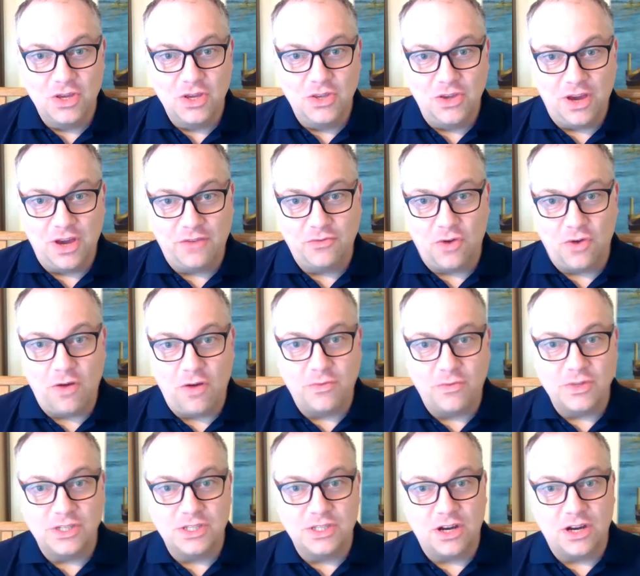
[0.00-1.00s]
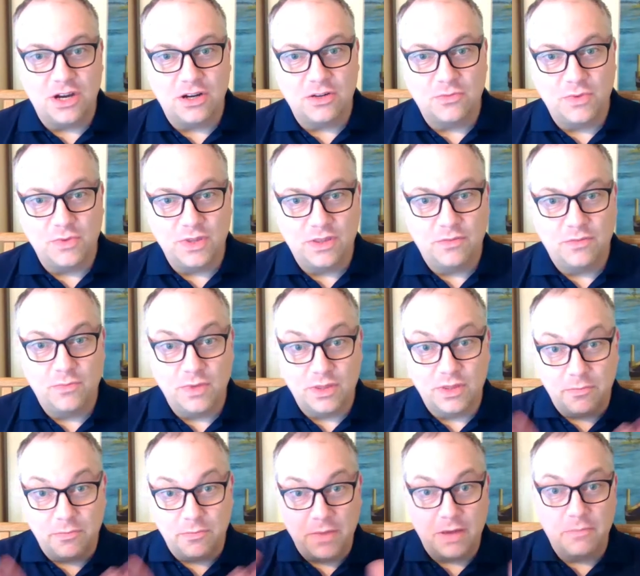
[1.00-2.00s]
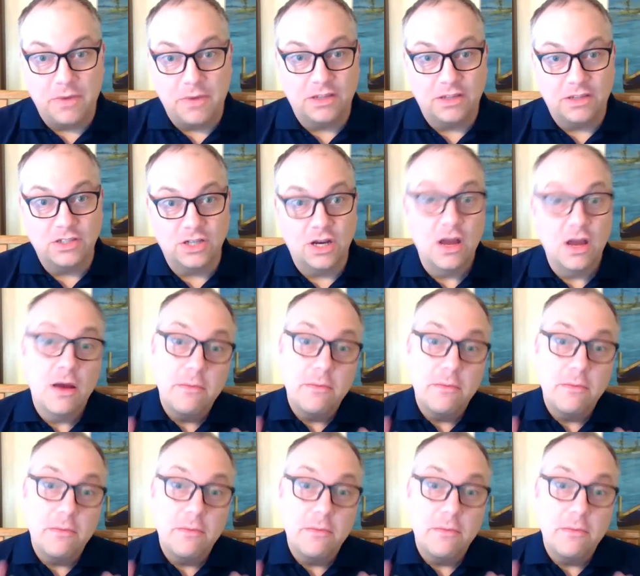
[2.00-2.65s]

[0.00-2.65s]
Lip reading: you have to always start with the big picture.